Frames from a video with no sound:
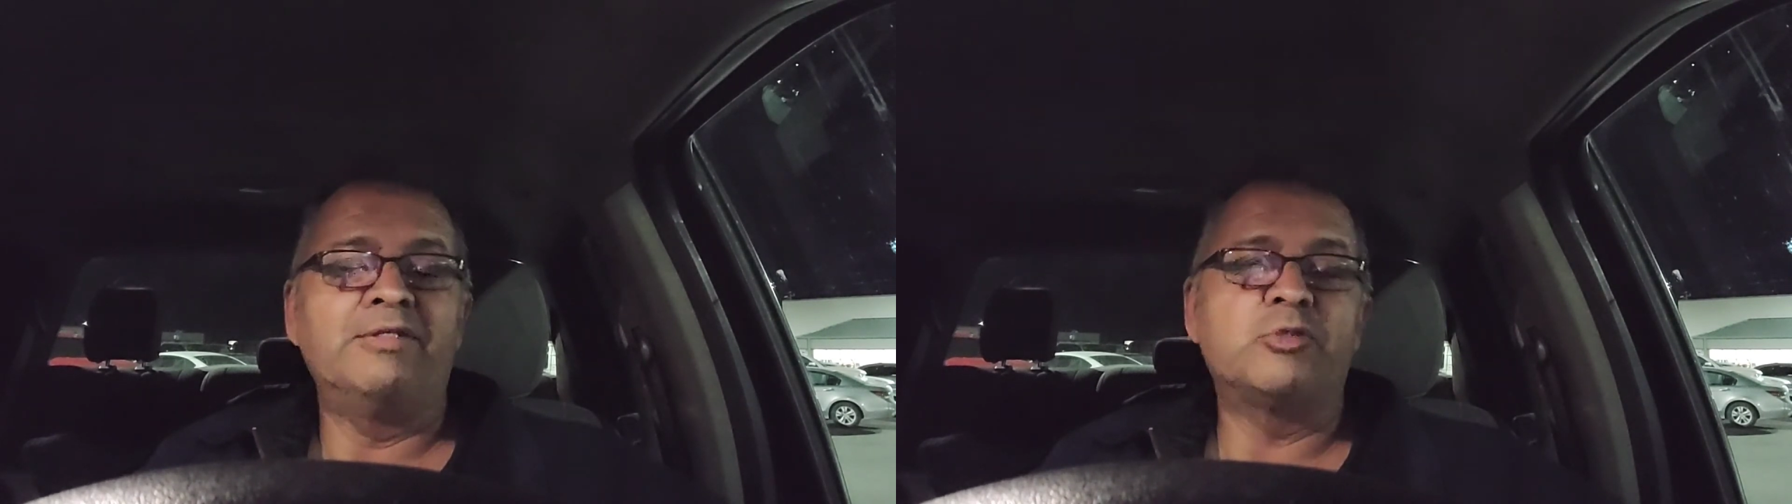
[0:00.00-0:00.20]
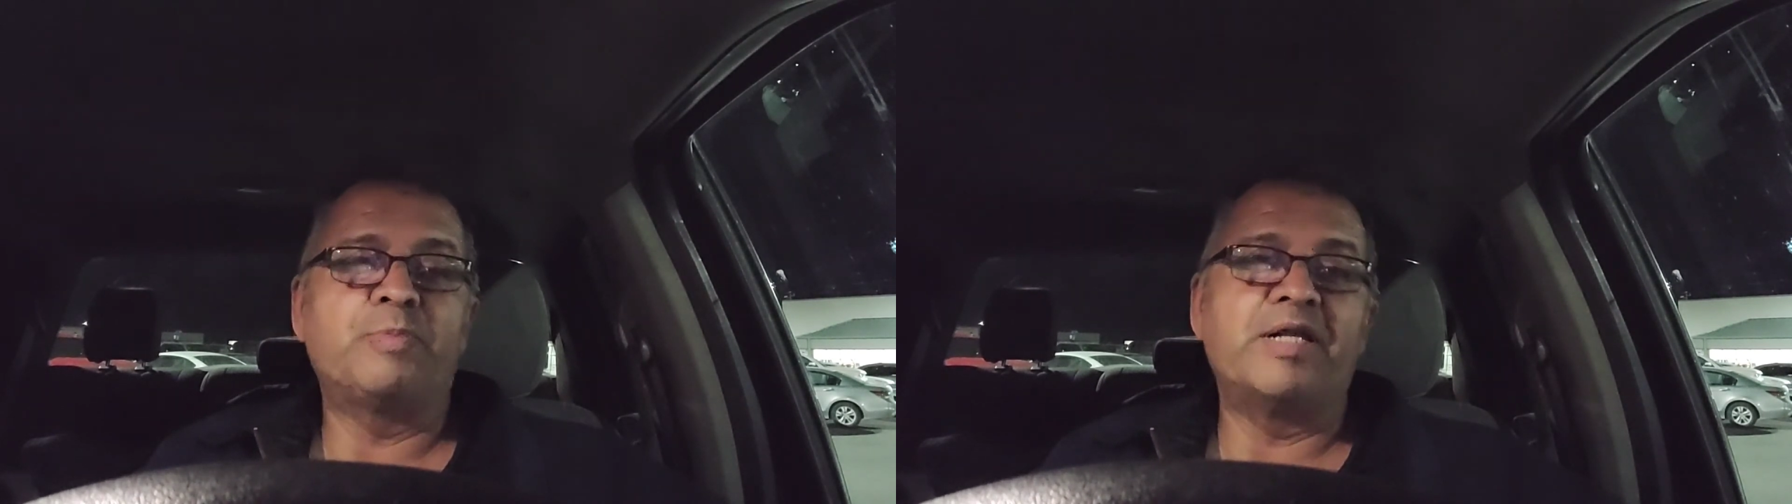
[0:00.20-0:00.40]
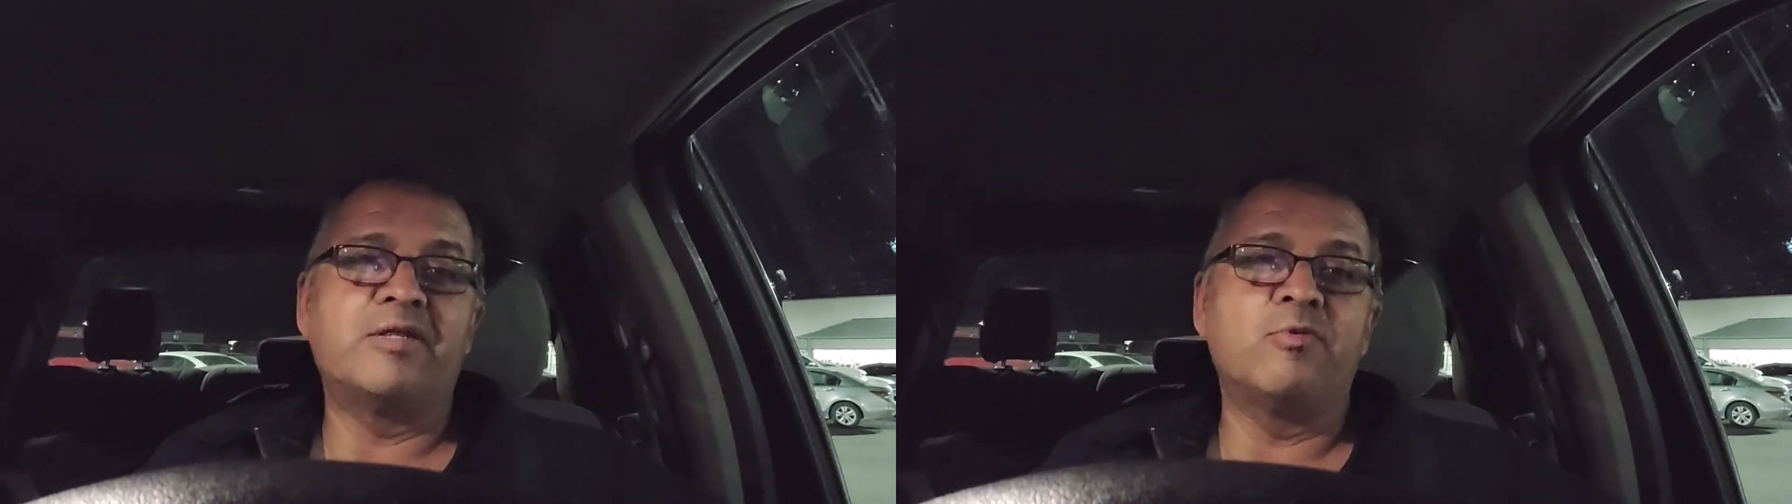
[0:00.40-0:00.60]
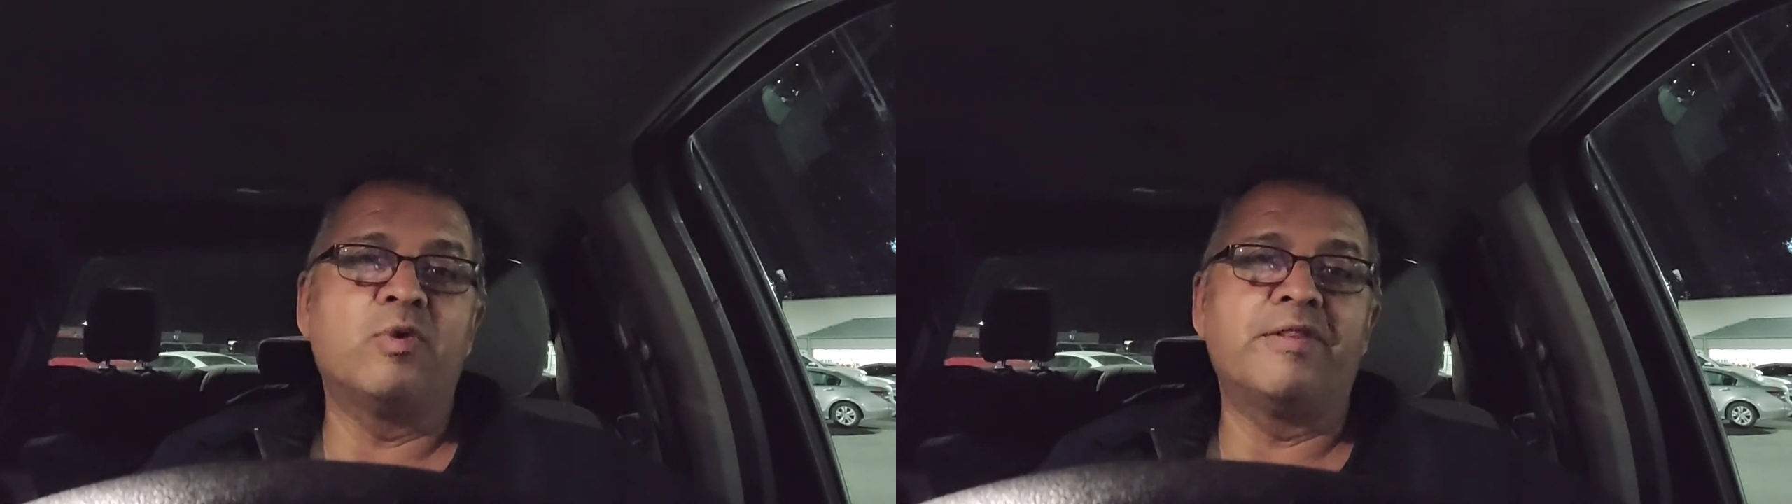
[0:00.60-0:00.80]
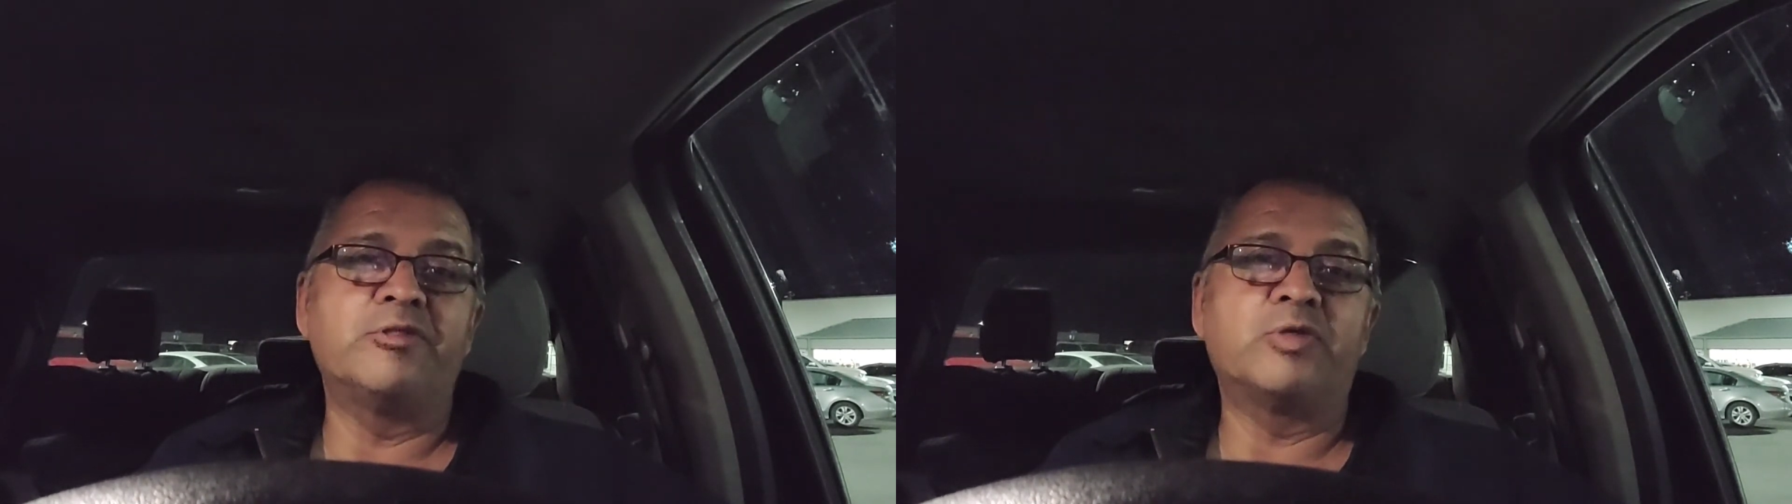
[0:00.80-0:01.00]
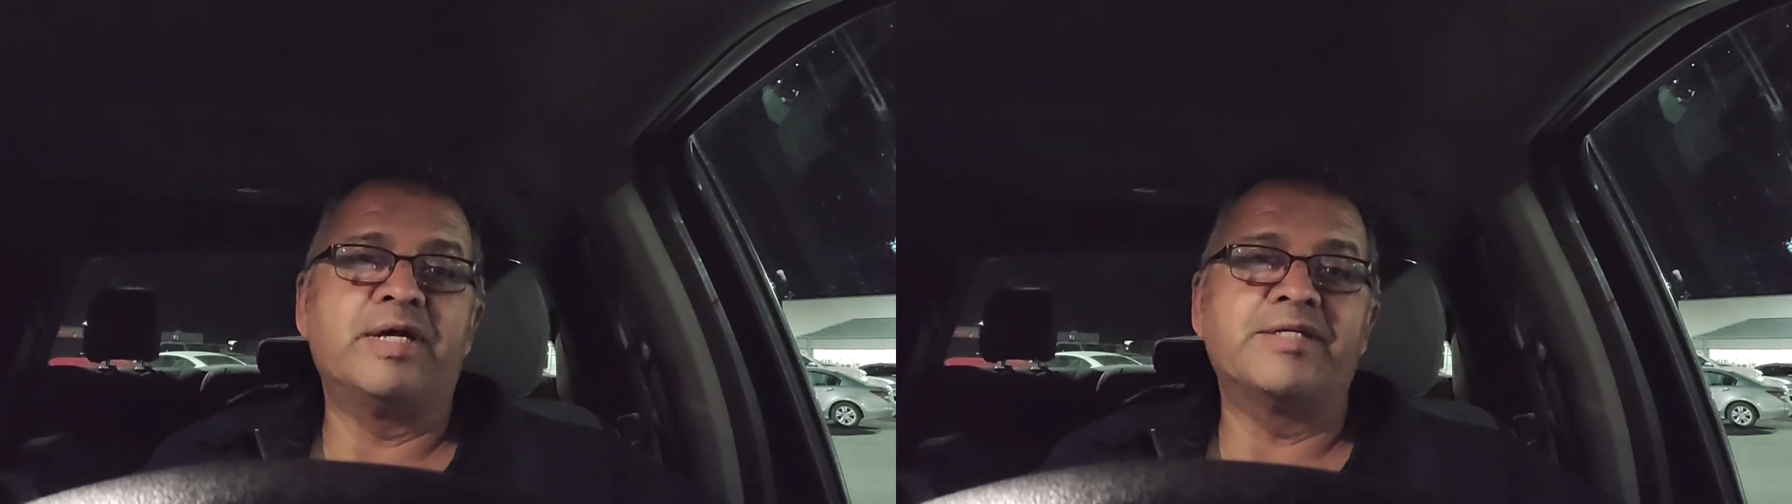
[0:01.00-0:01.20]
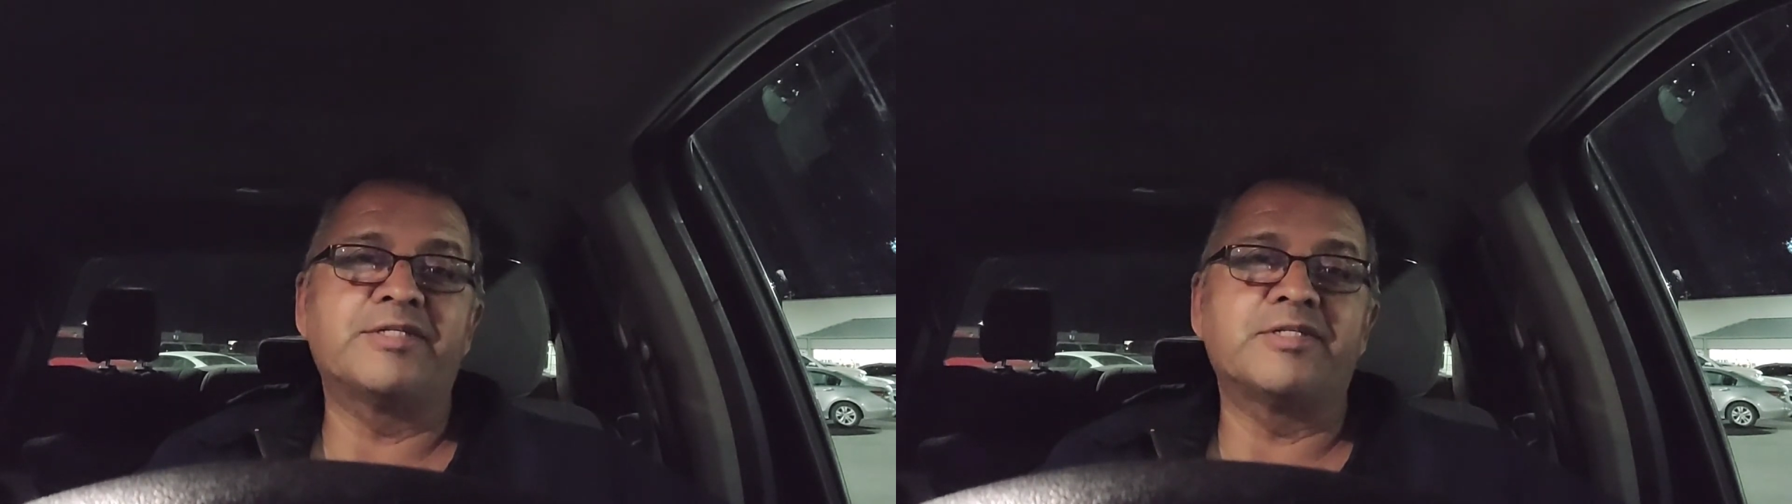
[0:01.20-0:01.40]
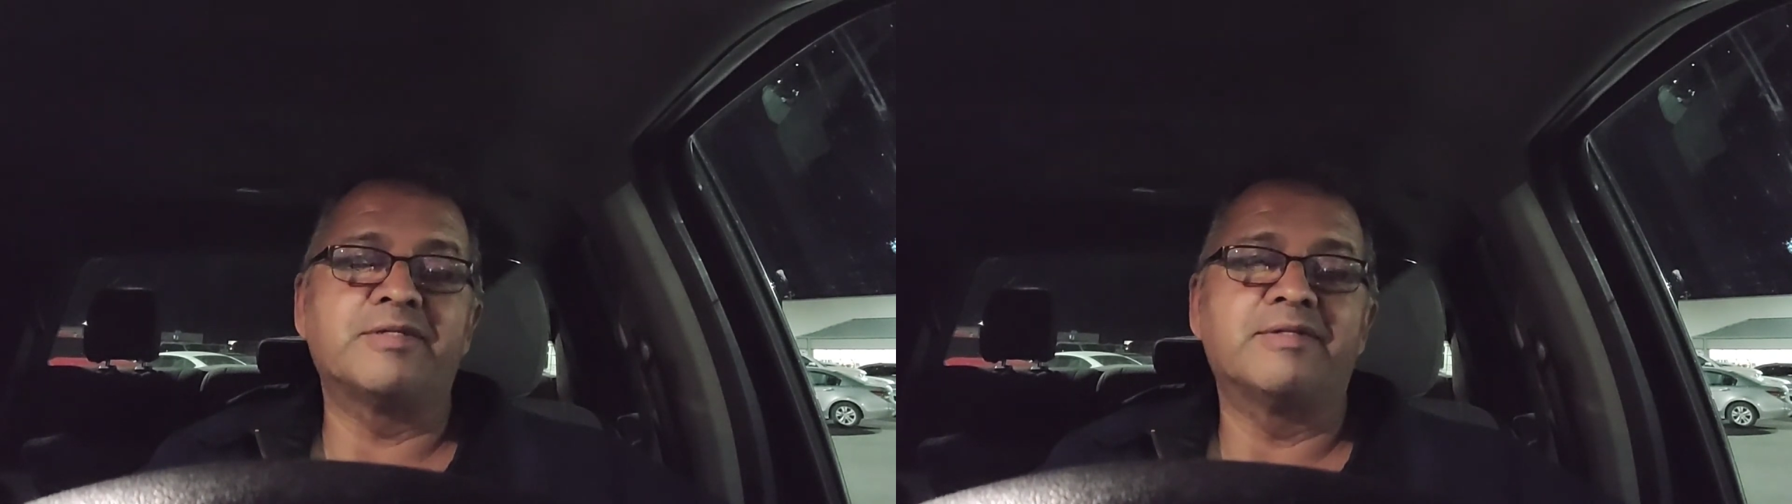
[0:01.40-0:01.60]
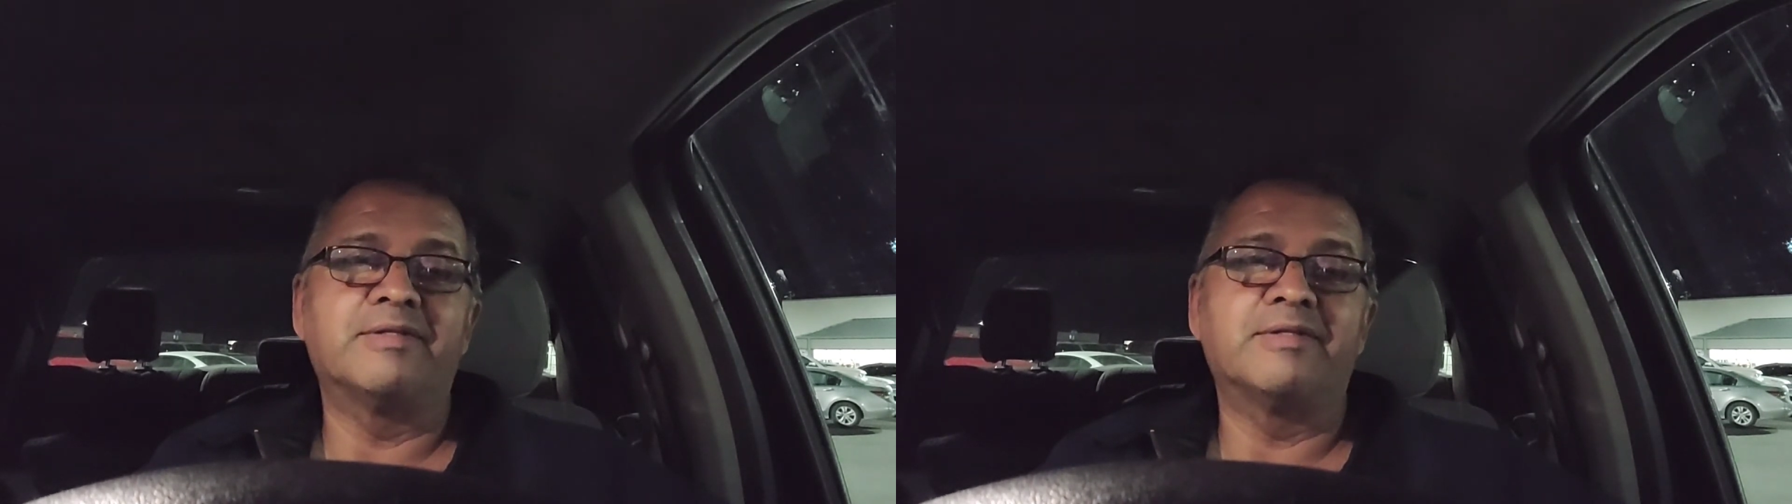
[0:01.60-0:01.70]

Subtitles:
inspecting one of the trucks,